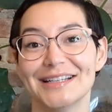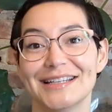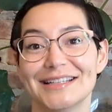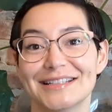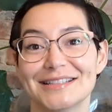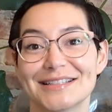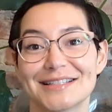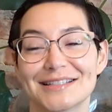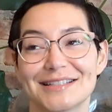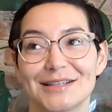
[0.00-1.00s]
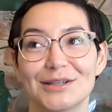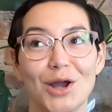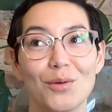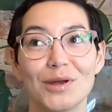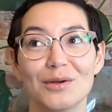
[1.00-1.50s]
is
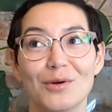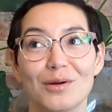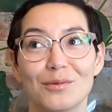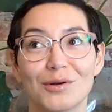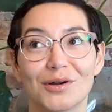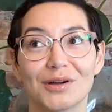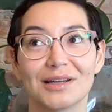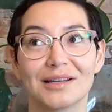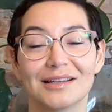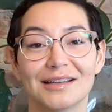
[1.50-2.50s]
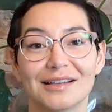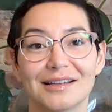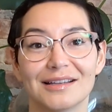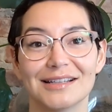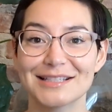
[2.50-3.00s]
knowing what work
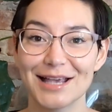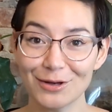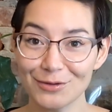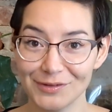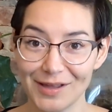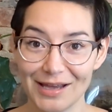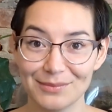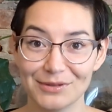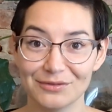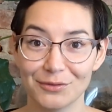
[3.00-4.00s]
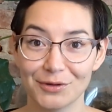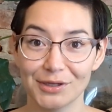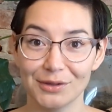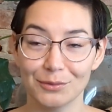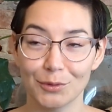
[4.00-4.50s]
is out of alignment for
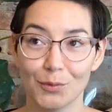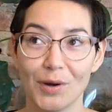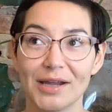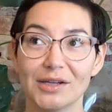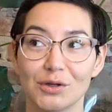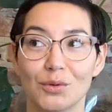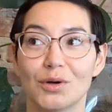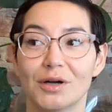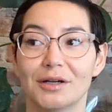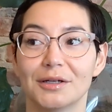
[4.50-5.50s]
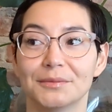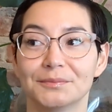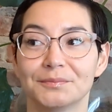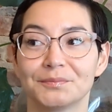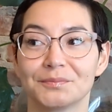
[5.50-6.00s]
you or what your
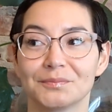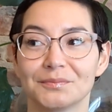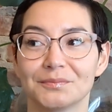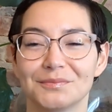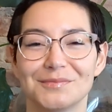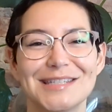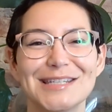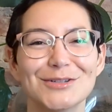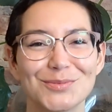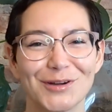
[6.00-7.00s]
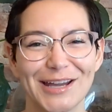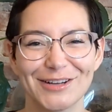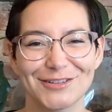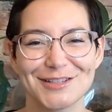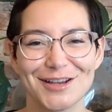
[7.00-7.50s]
deal
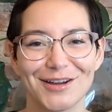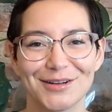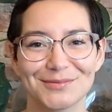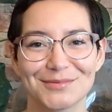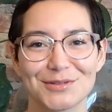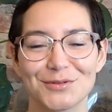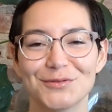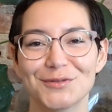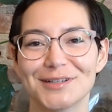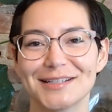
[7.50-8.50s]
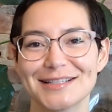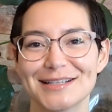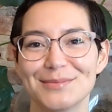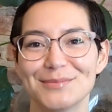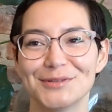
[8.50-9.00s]
breakers are. So, for
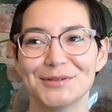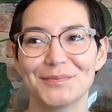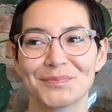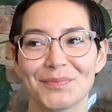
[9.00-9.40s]
example,